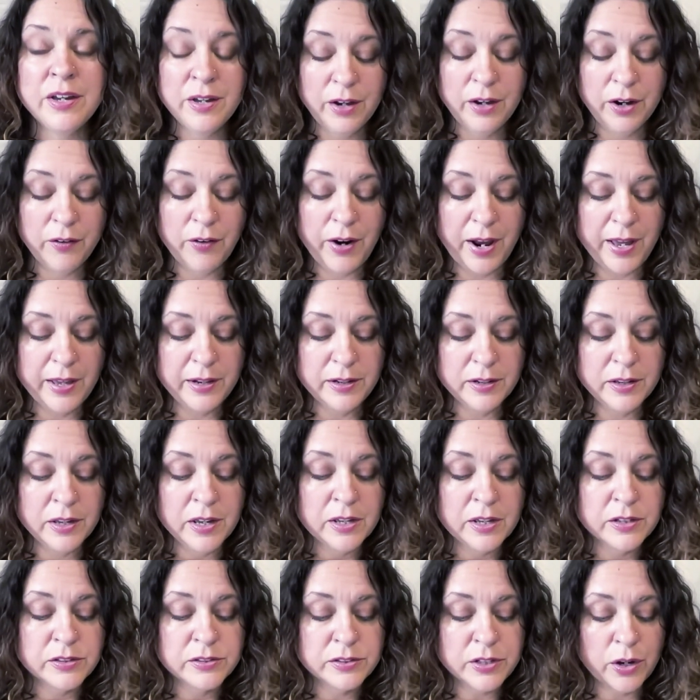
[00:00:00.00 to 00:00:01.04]
All right.
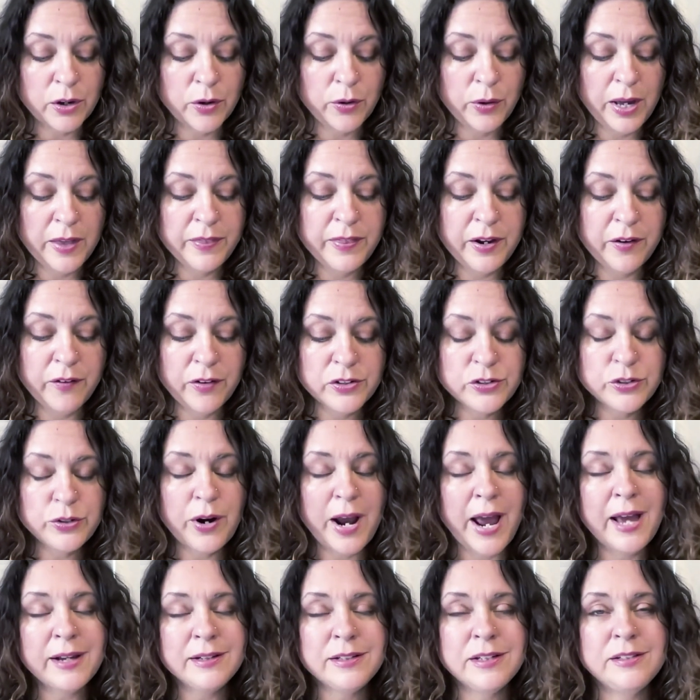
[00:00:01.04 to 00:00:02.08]
So, and they're
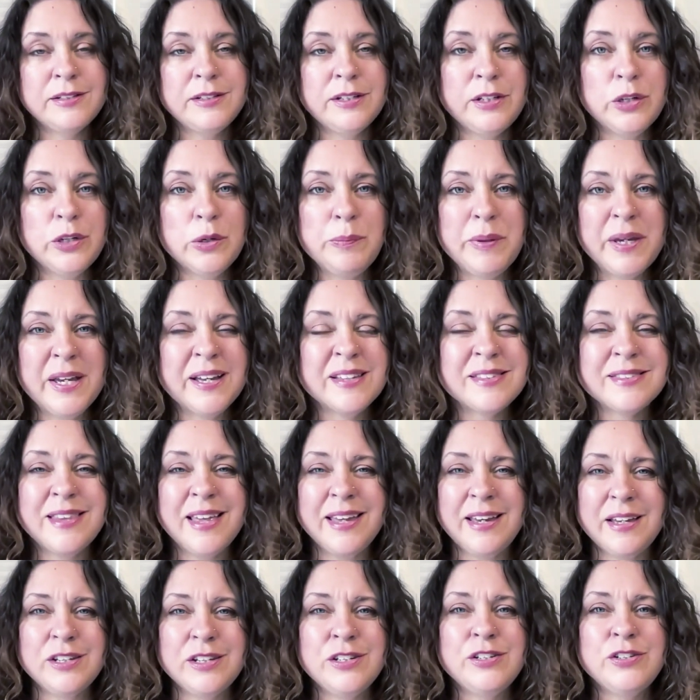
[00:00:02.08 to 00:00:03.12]
attracted to you because they
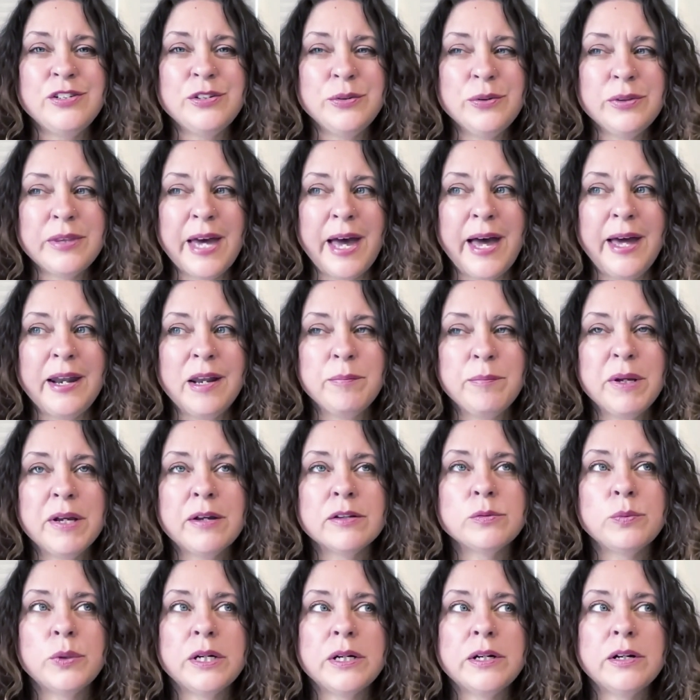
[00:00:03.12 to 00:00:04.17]
can do that. And because
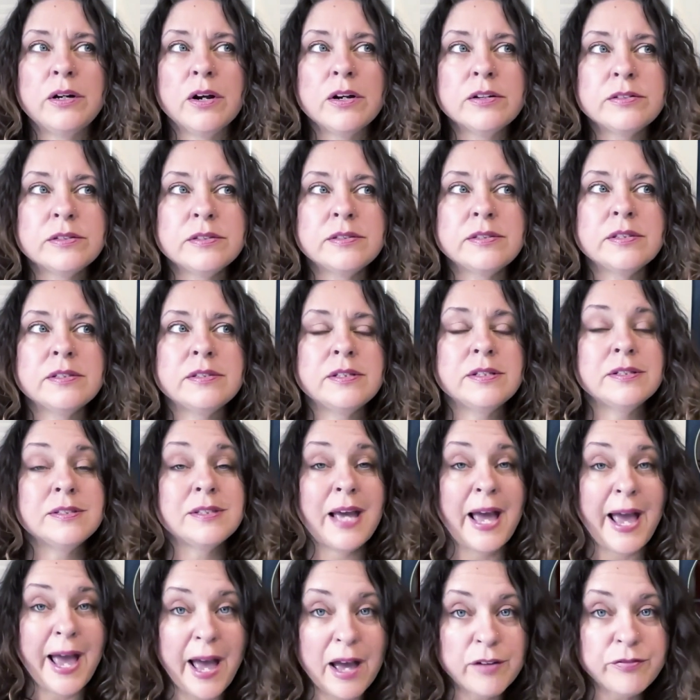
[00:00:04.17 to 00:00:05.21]
what a narcissist is
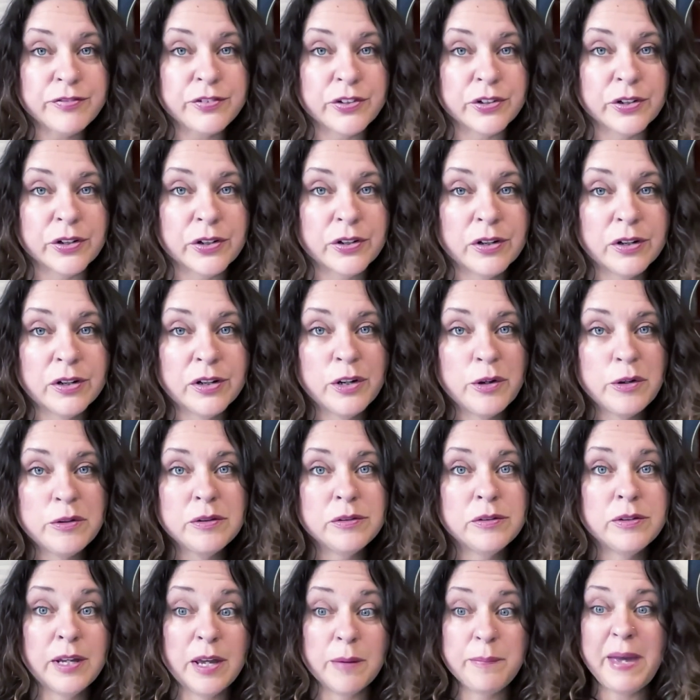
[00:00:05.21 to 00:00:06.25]
after,
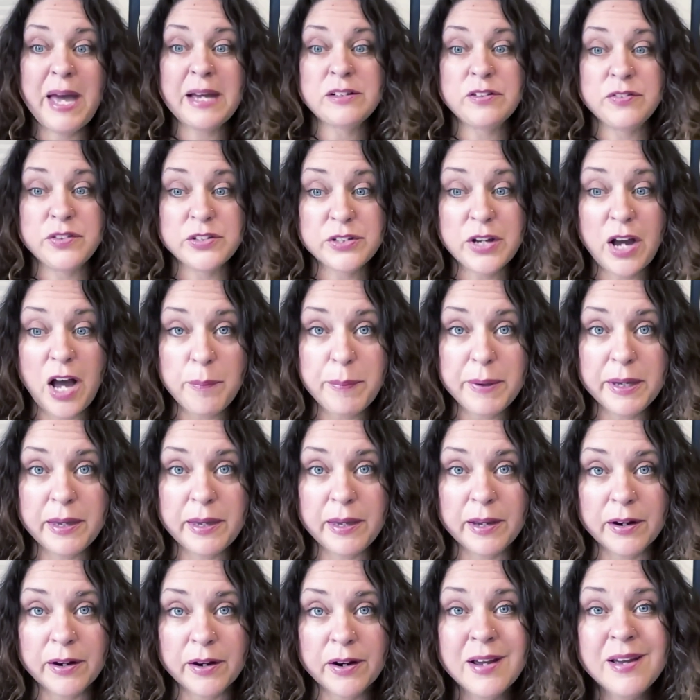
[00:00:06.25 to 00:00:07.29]
to get back to the topic
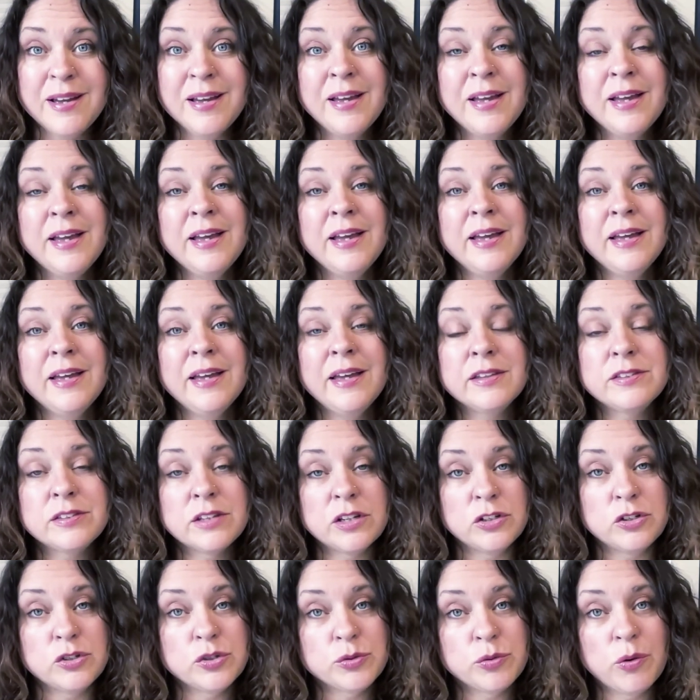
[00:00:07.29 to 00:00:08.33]
here, is
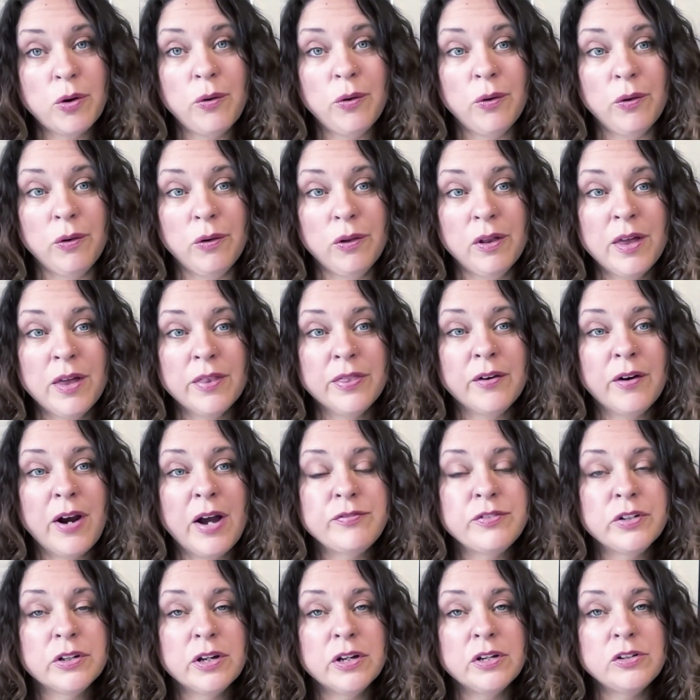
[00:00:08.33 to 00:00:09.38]
control. They're
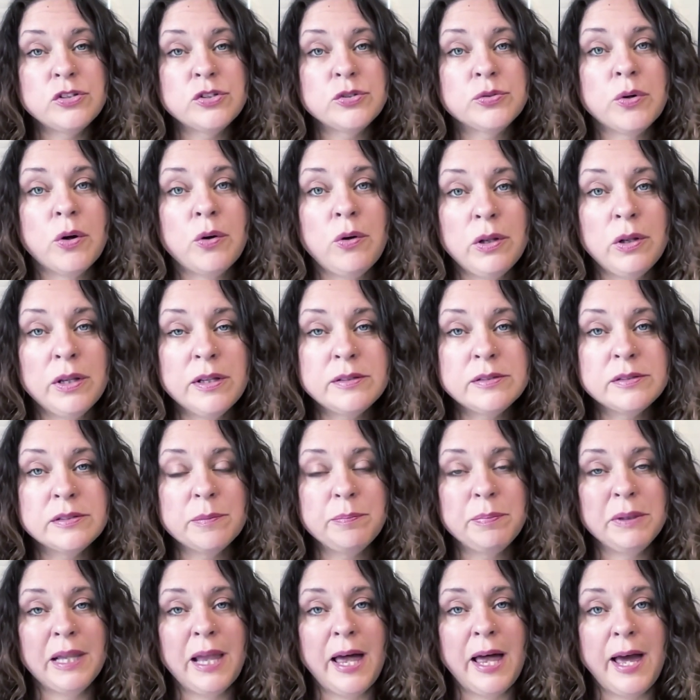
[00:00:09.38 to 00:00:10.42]
after control and
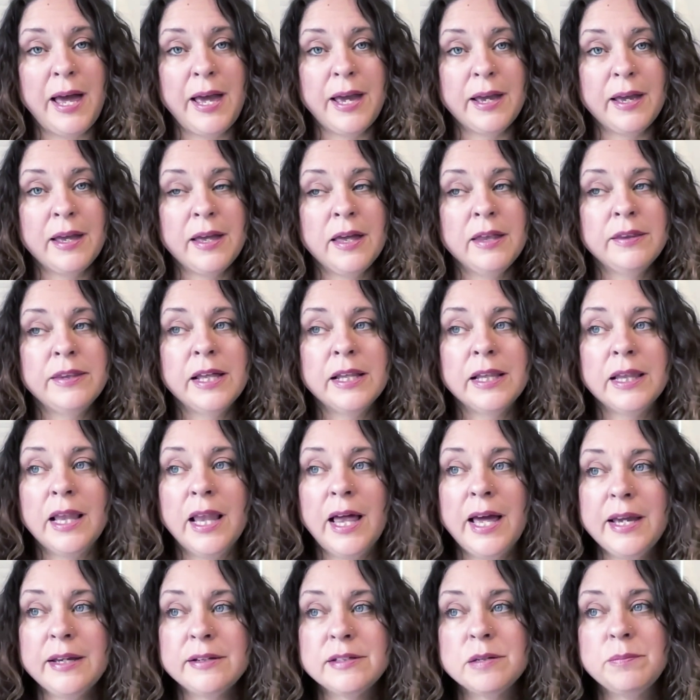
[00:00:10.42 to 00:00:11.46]
supply. They
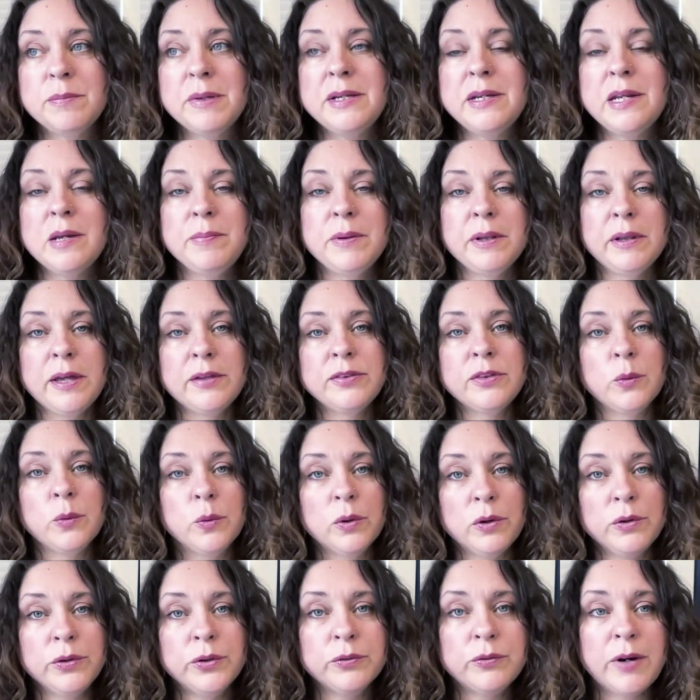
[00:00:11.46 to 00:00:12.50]
like to manipulate the
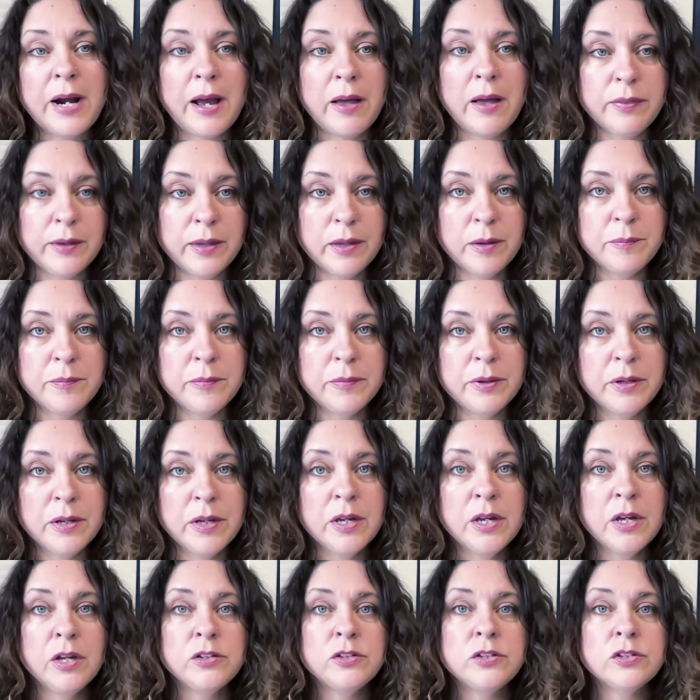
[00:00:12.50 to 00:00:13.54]
world around them
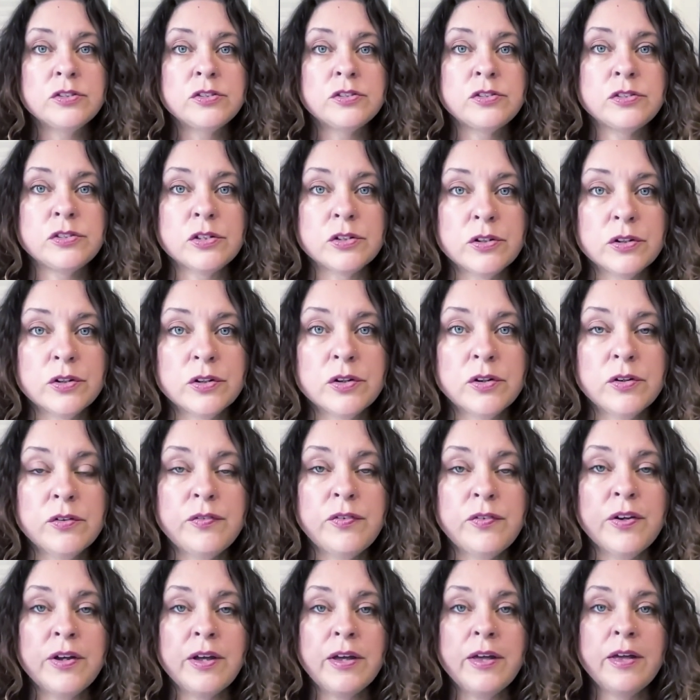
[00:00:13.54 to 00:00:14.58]
to serve